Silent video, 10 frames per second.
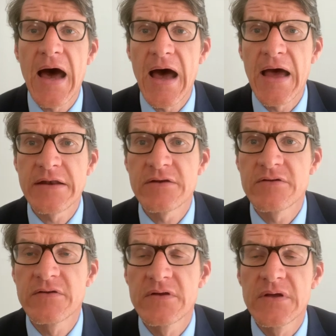
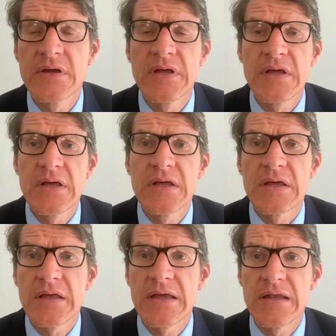and
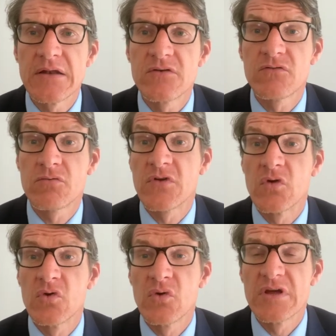
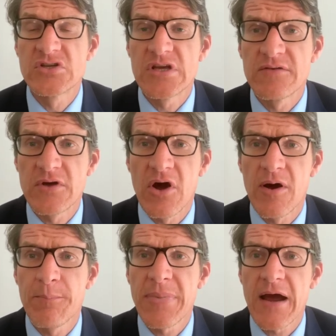into achieving
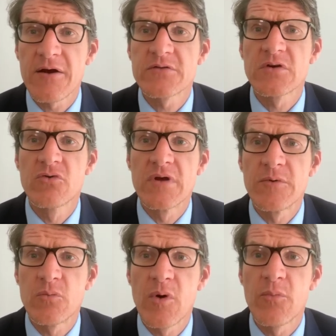our Paris
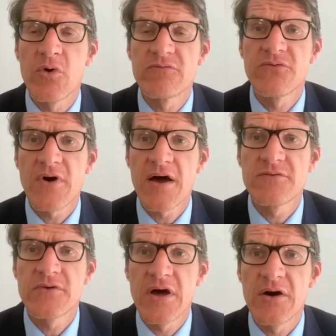Agreement
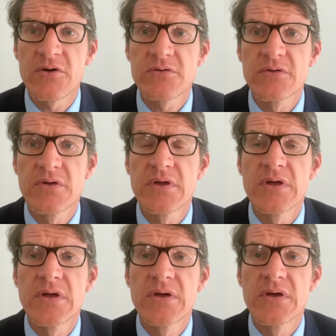1.5 goal,
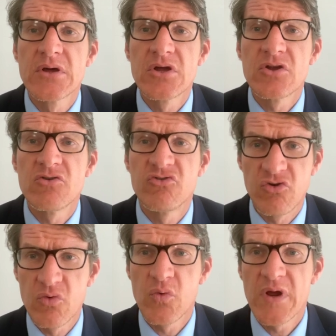
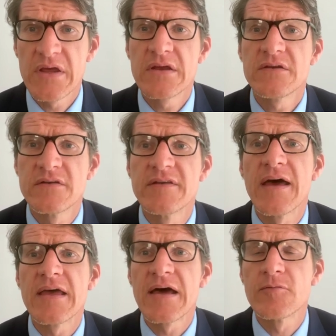do we
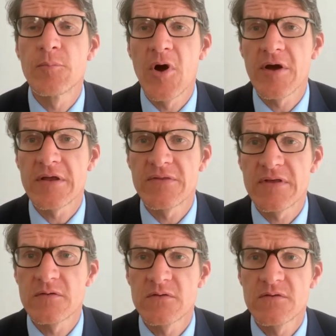today have a market
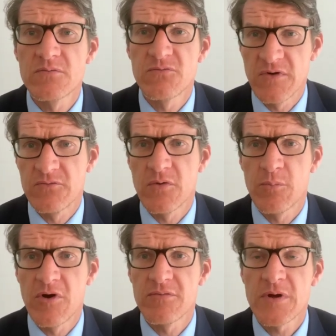that's fit for
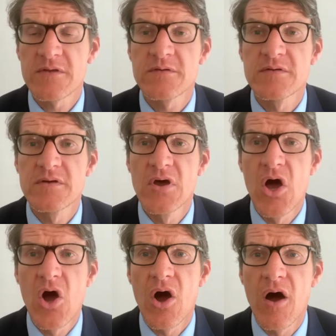purpose?
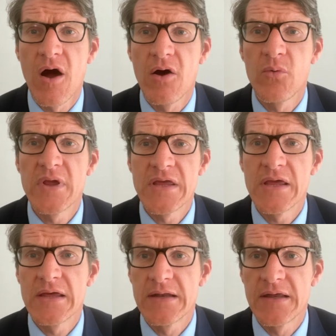Are we
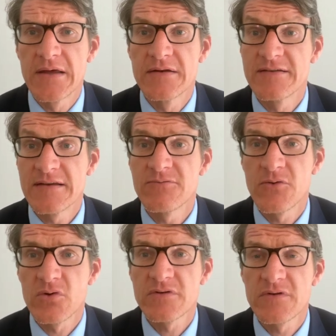in a
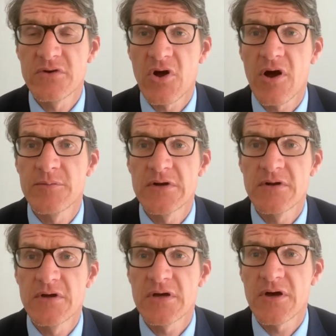default carbon
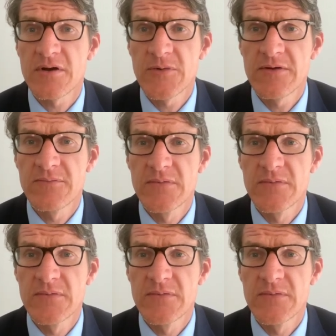economy?